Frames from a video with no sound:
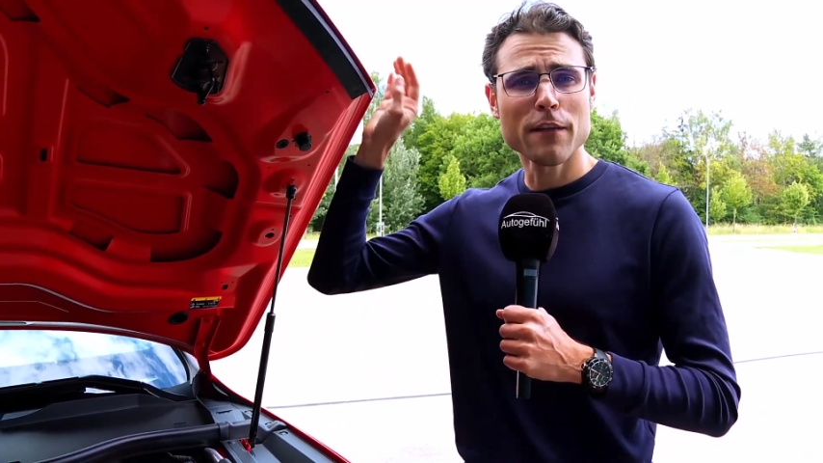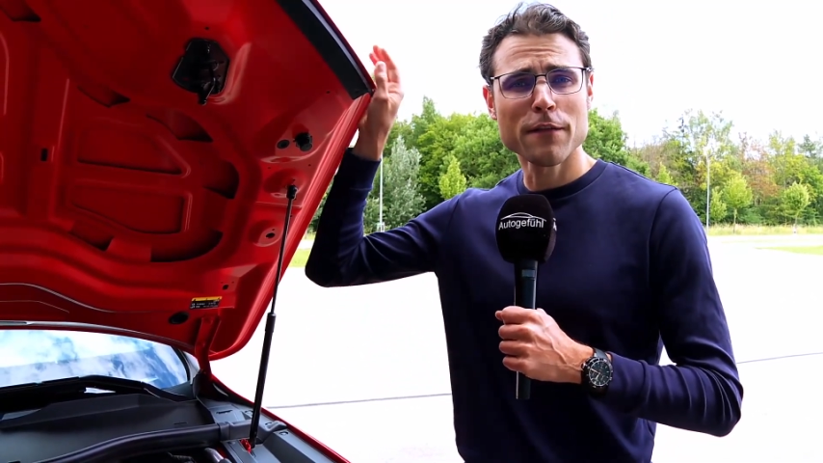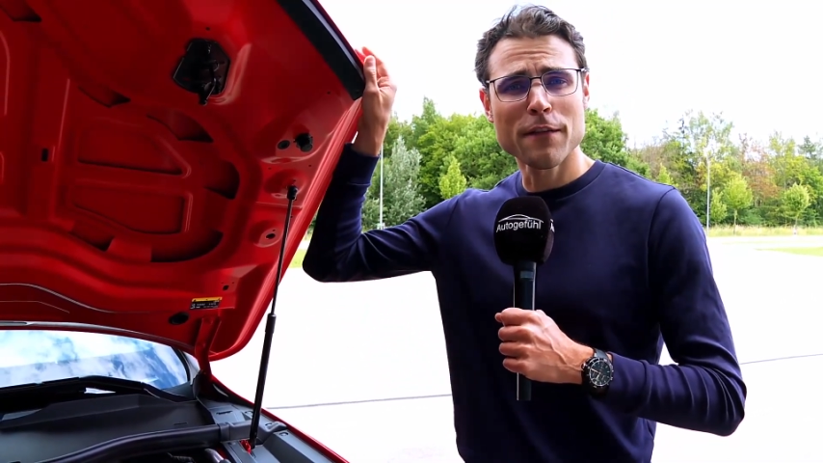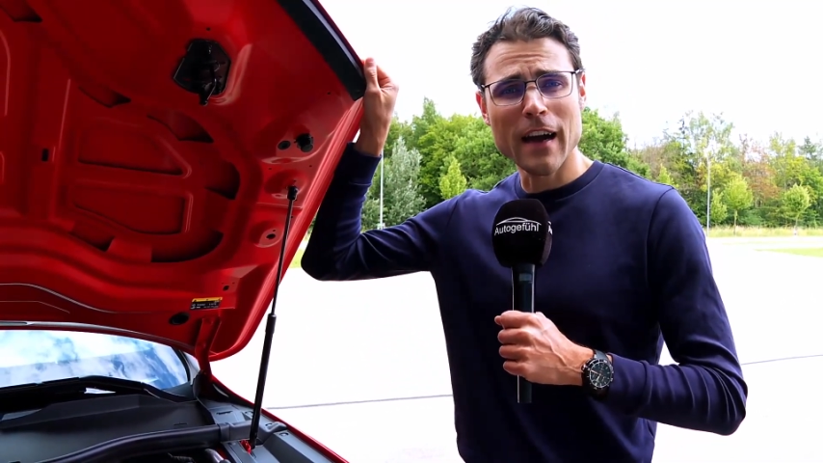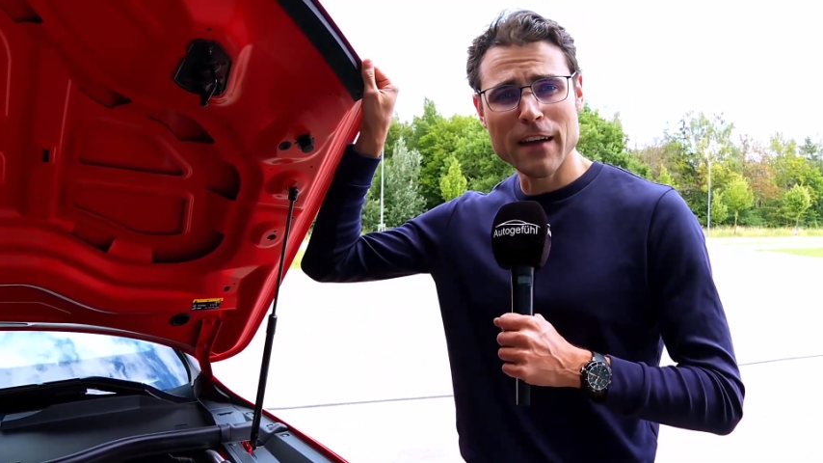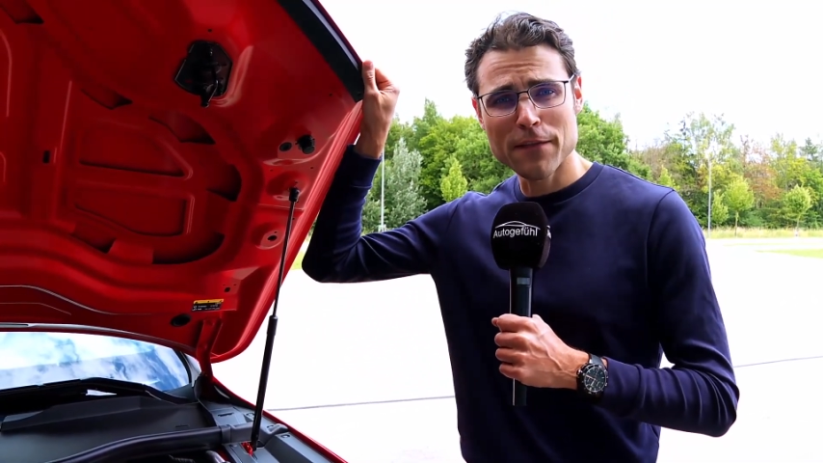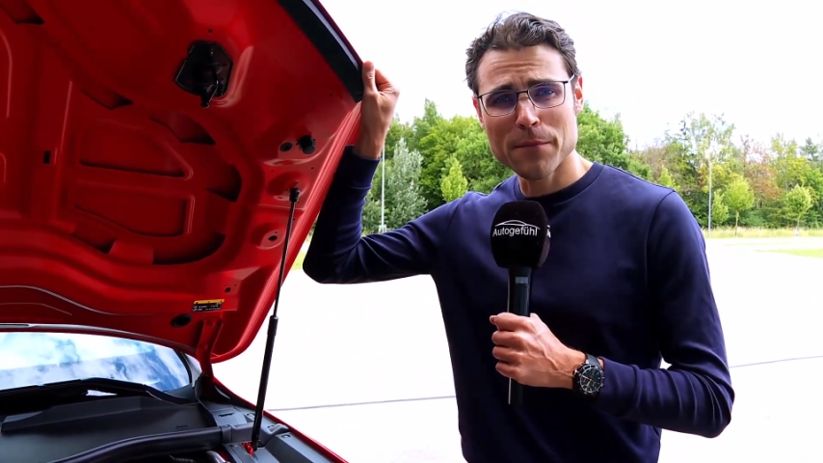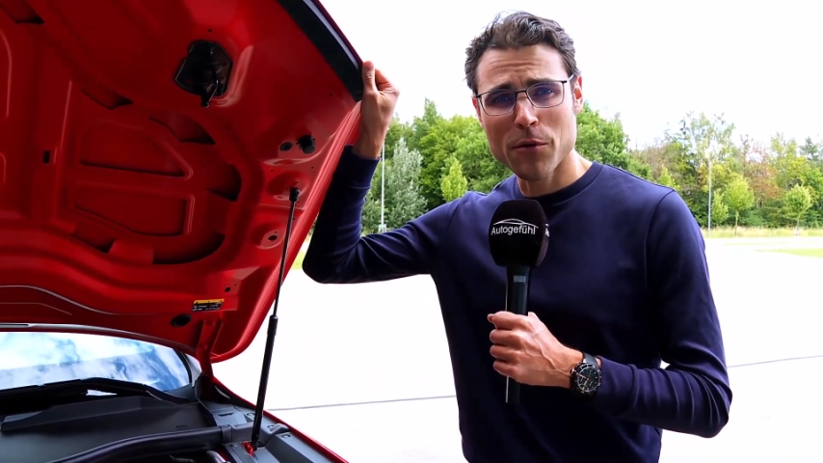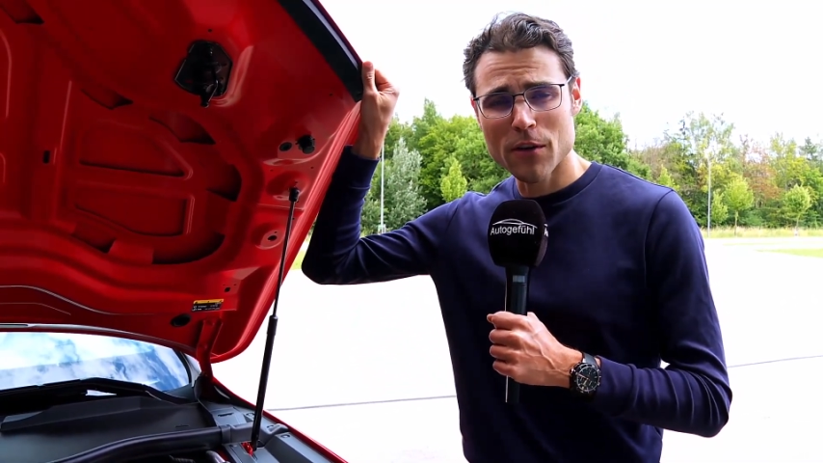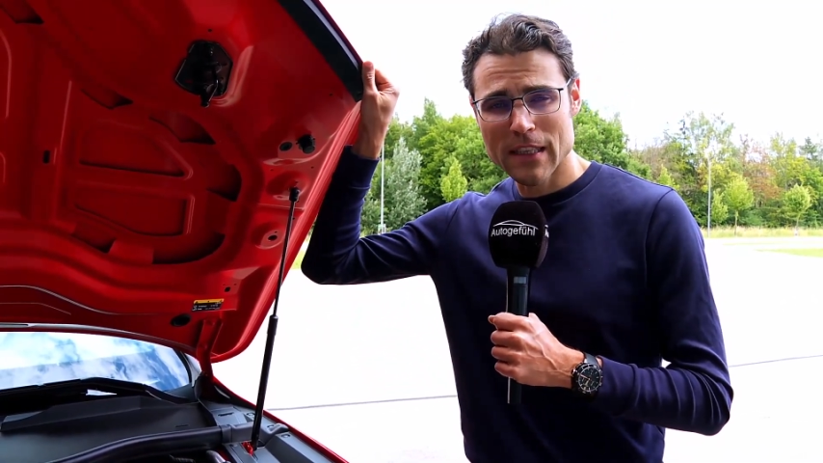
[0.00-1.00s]

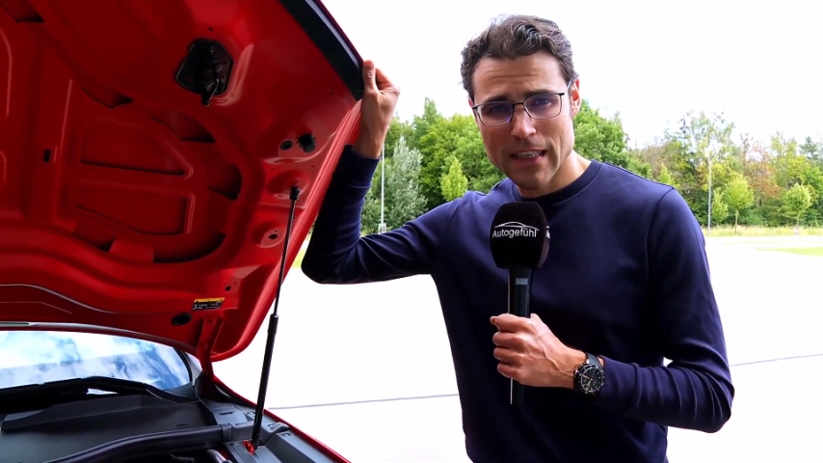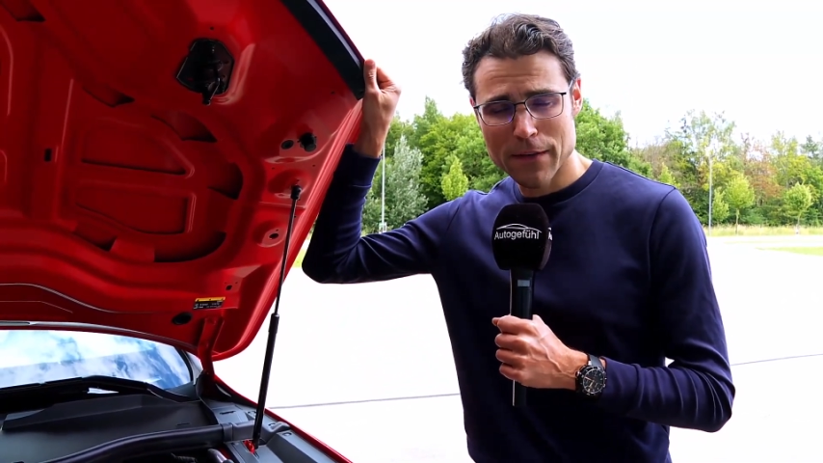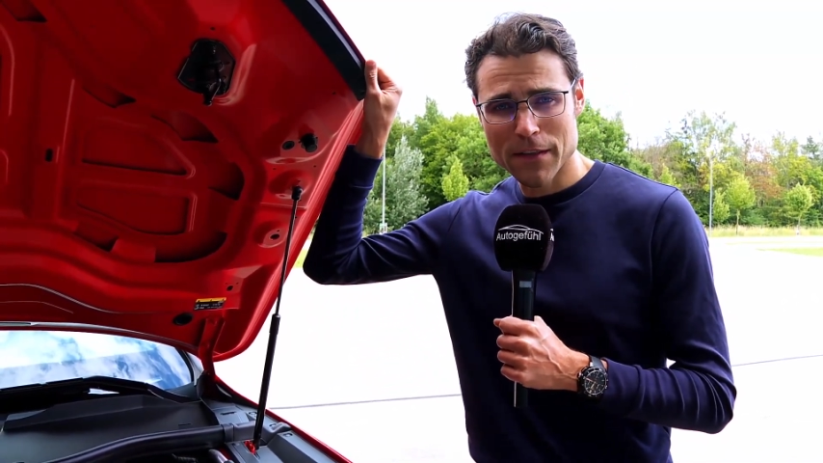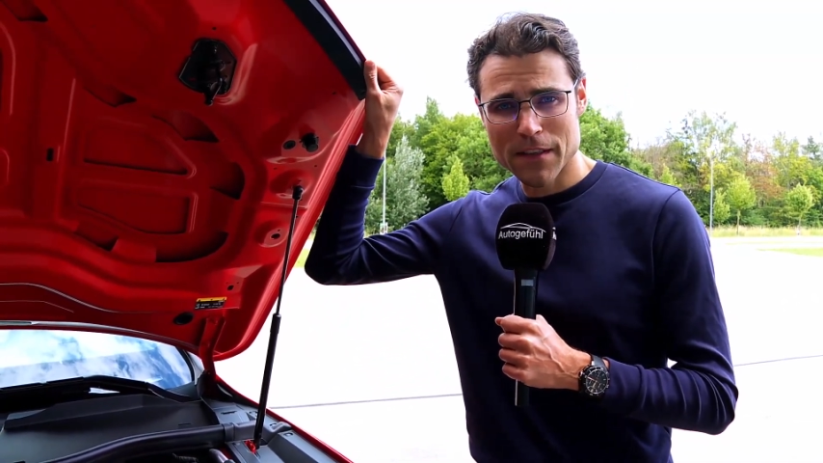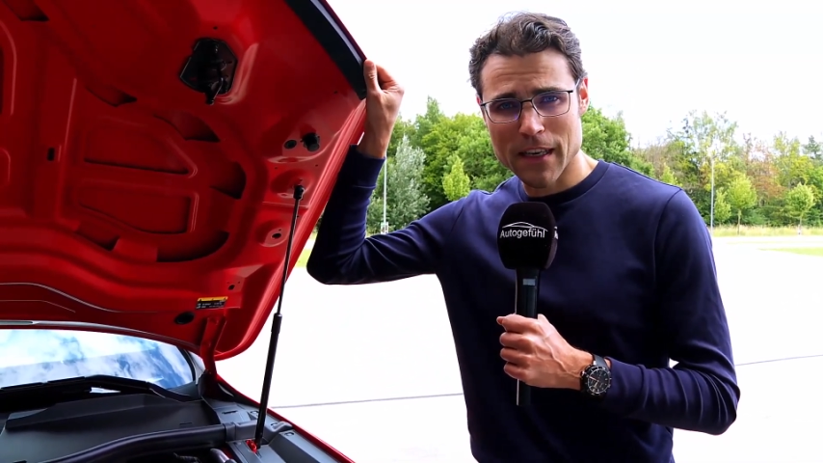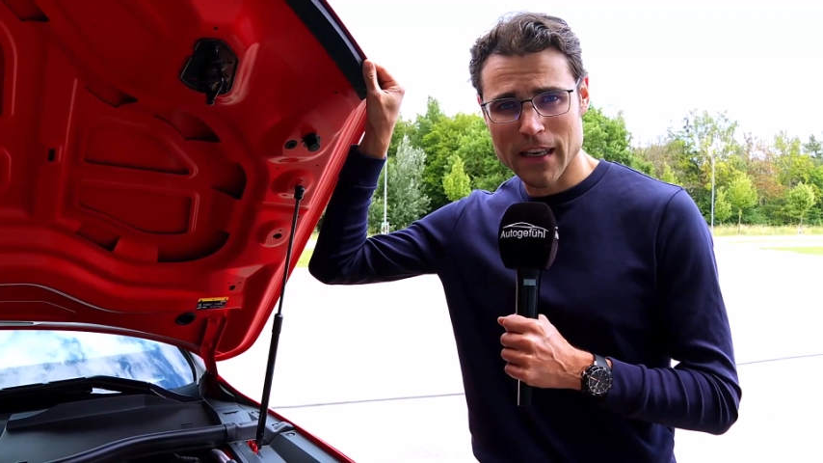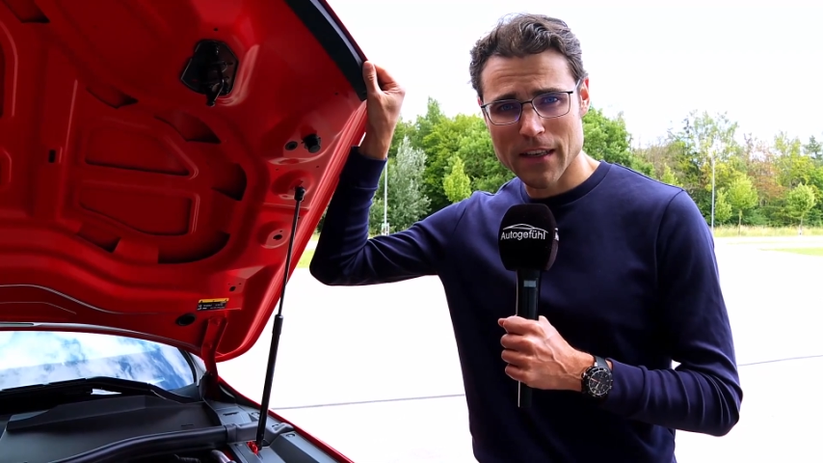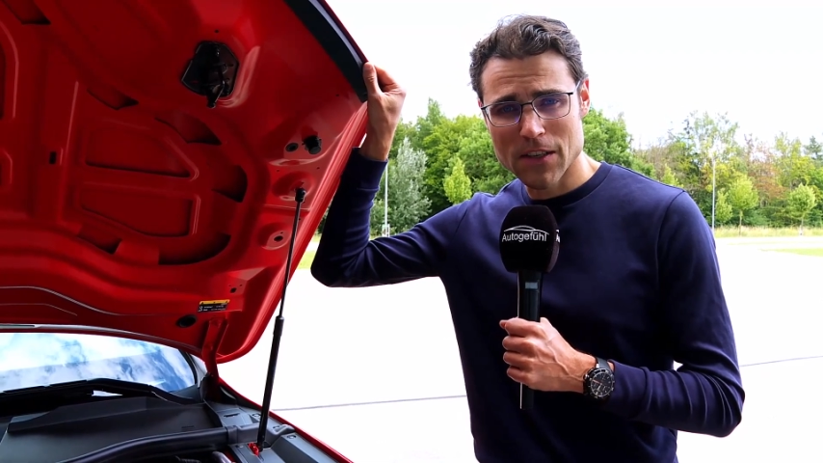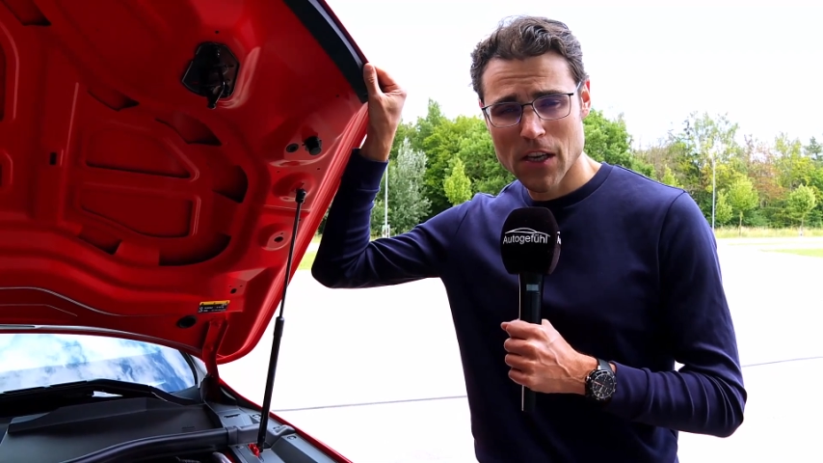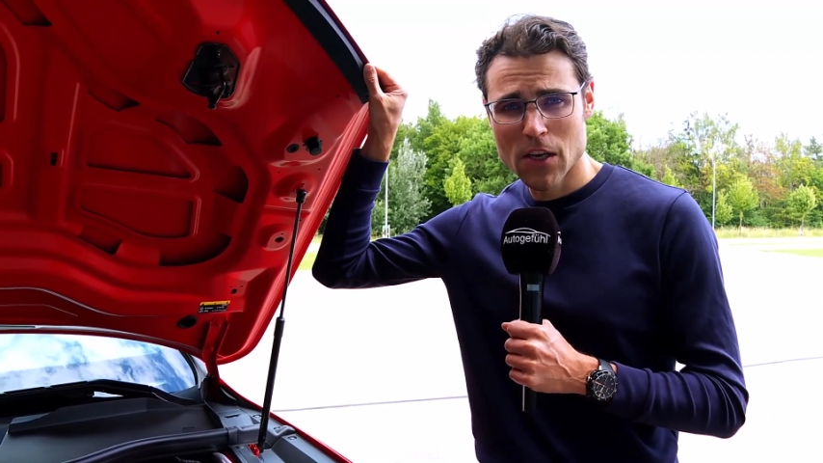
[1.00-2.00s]
5.7
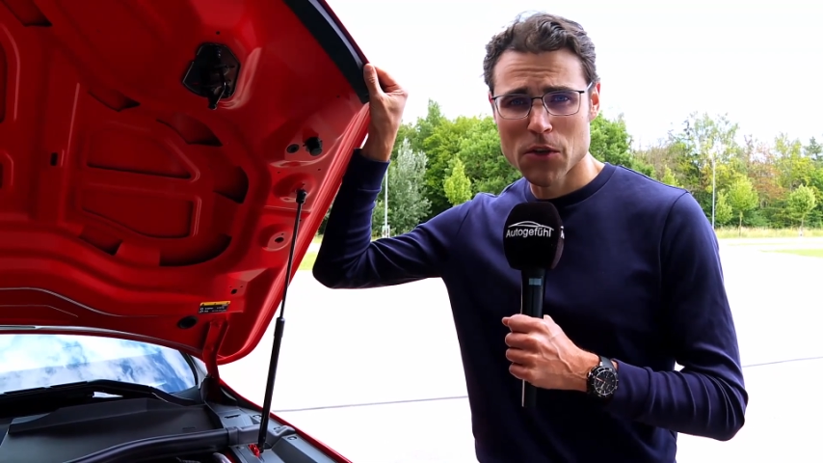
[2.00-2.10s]
seconds,